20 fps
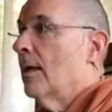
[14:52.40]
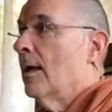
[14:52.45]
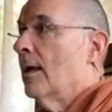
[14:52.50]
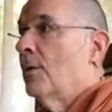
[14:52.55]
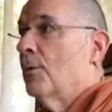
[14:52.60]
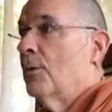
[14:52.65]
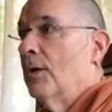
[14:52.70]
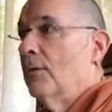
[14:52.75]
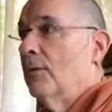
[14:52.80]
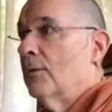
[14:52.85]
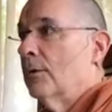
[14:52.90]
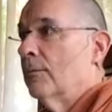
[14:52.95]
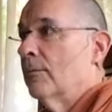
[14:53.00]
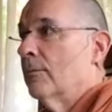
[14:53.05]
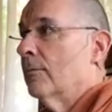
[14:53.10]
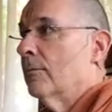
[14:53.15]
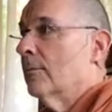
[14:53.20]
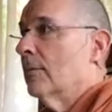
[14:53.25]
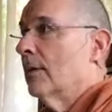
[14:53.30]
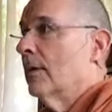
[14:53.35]
However,
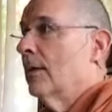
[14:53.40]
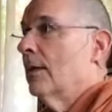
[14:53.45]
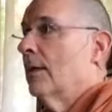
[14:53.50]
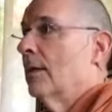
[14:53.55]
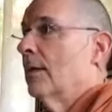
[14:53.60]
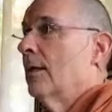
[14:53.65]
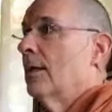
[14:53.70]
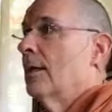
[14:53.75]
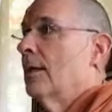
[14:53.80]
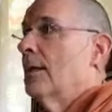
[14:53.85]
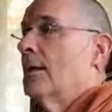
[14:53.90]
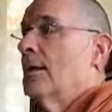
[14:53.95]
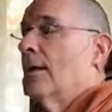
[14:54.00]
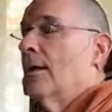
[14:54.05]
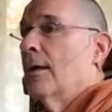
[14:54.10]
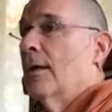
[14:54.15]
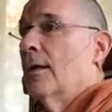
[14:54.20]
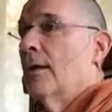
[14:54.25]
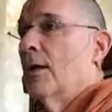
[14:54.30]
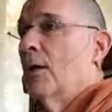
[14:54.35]

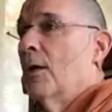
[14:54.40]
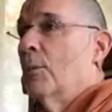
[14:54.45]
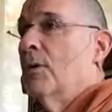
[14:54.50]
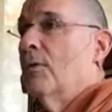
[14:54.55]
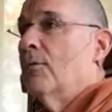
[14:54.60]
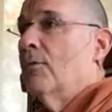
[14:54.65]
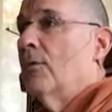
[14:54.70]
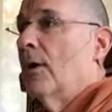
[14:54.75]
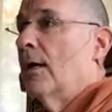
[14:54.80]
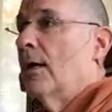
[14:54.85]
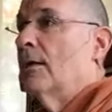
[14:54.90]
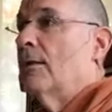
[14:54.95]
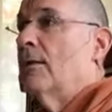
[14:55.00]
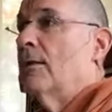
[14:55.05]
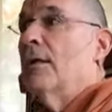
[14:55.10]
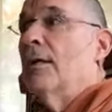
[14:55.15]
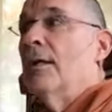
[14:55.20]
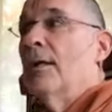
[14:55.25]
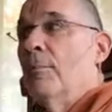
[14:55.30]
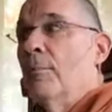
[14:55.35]
here we find
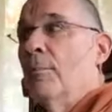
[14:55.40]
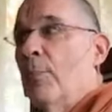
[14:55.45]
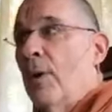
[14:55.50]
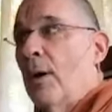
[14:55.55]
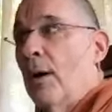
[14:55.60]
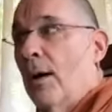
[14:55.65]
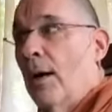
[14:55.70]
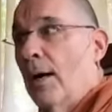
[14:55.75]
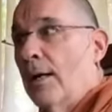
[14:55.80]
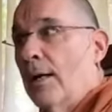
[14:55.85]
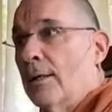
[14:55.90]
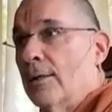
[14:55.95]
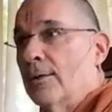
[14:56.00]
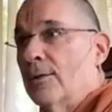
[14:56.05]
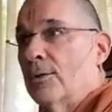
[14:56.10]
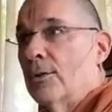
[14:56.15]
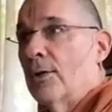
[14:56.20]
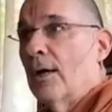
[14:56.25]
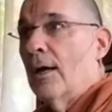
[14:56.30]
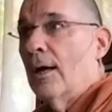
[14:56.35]
the
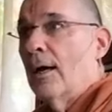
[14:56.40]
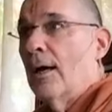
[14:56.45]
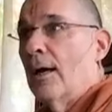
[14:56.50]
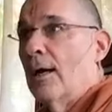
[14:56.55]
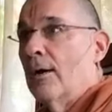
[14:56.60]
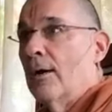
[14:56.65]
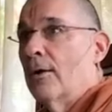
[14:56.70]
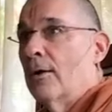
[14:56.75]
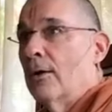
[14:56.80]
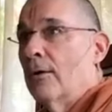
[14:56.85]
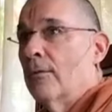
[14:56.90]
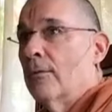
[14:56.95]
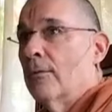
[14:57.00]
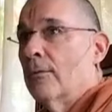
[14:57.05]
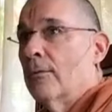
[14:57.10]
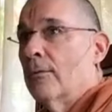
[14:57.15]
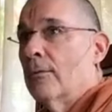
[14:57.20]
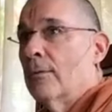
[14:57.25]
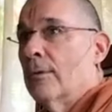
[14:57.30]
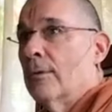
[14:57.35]
impious Agha
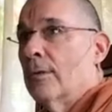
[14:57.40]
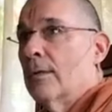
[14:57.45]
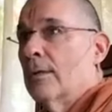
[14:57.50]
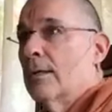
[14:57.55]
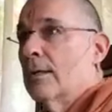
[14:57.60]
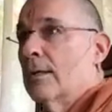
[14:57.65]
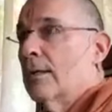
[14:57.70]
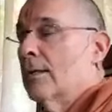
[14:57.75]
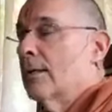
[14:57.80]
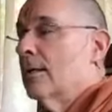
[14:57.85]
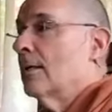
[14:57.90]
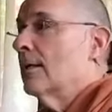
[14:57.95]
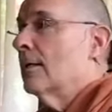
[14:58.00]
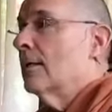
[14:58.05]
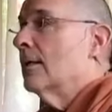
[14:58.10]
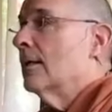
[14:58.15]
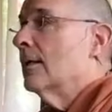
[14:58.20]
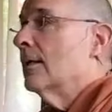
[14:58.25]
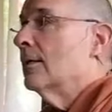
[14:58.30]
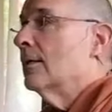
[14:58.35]

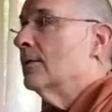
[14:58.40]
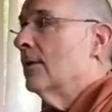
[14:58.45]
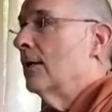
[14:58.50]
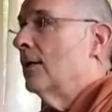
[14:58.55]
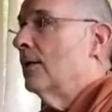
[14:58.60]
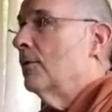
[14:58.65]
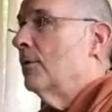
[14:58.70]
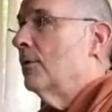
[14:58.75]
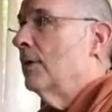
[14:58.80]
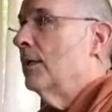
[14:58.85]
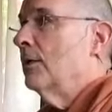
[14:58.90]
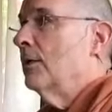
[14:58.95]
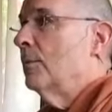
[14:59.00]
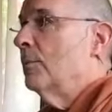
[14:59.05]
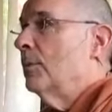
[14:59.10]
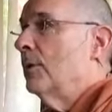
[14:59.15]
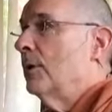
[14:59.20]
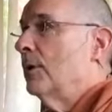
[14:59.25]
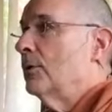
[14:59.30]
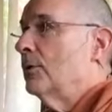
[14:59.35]
is entering in the
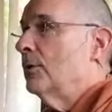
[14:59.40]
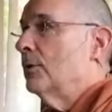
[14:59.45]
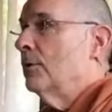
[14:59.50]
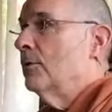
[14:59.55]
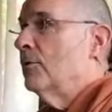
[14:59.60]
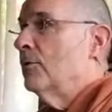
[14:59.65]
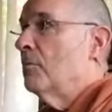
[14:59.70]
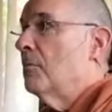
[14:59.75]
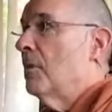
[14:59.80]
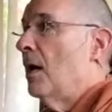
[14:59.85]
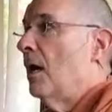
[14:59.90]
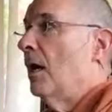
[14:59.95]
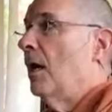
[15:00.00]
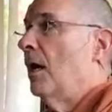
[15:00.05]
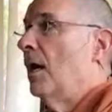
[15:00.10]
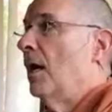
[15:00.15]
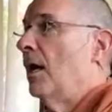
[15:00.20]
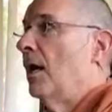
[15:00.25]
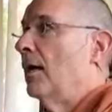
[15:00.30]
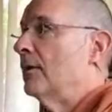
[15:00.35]
picture the
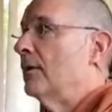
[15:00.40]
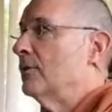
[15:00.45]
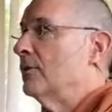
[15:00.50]
Maha